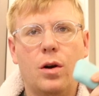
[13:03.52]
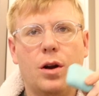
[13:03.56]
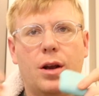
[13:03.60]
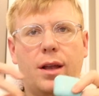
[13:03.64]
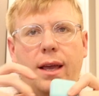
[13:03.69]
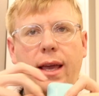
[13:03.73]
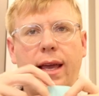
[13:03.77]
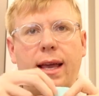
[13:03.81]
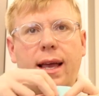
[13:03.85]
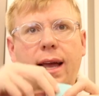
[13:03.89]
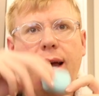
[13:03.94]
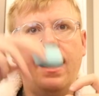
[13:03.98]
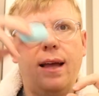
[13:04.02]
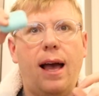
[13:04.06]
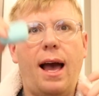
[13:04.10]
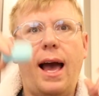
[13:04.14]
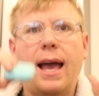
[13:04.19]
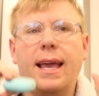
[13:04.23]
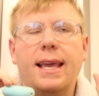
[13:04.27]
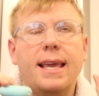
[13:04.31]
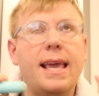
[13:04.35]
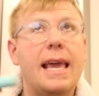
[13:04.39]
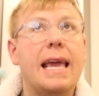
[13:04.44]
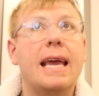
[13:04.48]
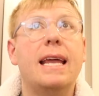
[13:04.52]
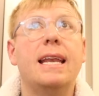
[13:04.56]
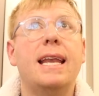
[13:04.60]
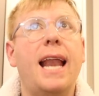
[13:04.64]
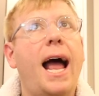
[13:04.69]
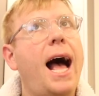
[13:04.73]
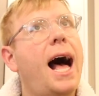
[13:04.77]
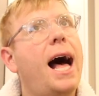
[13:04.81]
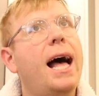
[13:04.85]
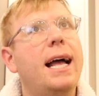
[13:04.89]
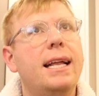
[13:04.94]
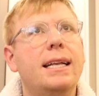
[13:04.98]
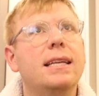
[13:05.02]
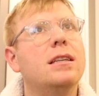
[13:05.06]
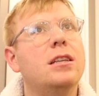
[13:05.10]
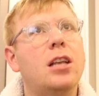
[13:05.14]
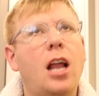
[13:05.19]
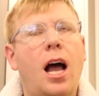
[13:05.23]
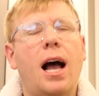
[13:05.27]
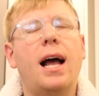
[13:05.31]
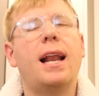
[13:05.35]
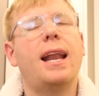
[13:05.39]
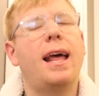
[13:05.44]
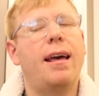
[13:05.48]
working. I cannot
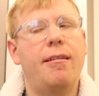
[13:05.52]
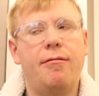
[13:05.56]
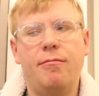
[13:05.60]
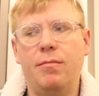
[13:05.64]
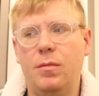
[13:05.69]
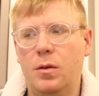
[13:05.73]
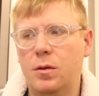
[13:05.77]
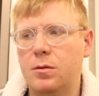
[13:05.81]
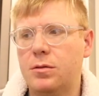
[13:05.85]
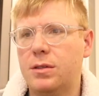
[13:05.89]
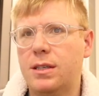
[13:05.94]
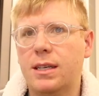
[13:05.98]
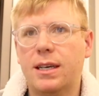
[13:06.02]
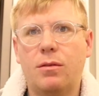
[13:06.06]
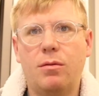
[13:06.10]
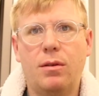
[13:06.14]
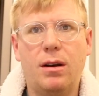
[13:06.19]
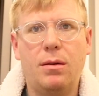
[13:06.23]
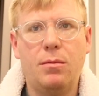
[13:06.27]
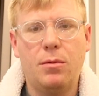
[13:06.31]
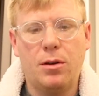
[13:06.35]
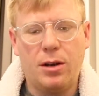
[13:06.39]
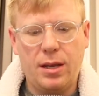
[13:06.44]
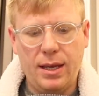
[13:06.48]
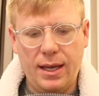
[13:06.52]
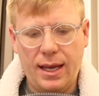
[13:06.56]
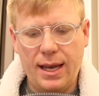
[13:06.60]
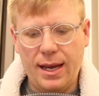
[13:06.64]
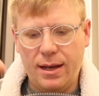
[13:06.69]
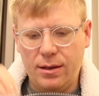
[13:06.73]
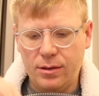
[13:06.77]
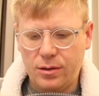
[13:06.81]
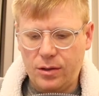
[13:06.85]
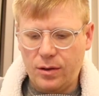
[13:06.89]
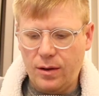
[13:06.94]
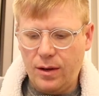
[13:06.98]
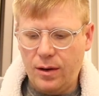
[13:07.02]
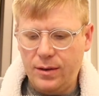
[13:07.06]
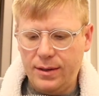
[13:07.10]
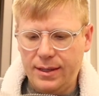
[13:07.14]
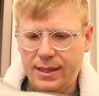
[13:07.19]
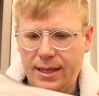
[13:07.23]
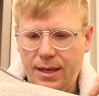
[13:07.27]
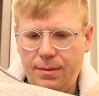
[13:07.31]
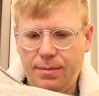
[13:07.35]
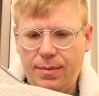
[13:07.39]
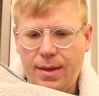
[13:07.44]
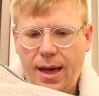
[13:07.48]
not have music when I'm working out, so I
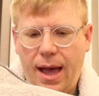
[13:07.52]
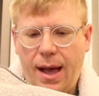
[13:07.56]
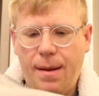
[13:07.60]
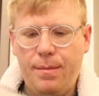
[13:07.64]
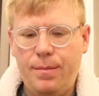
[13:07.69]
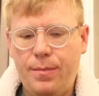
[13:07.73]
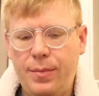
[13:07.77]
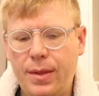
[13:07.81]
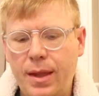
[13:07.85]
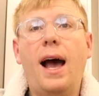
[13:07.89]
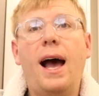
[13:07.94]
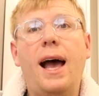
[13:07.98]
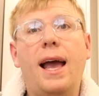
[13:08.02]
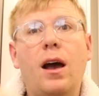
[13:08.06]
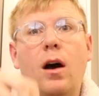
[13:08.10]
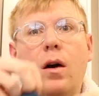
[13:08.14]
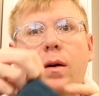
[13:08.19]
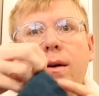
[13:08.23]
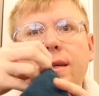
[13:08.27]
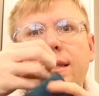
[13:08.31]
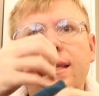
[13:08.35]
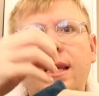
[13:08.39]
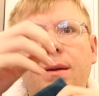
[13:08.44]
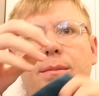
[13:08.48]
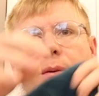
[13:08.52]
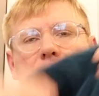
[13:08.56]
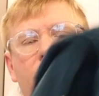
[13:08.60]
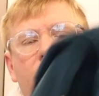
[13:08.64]
always keep that. I always keep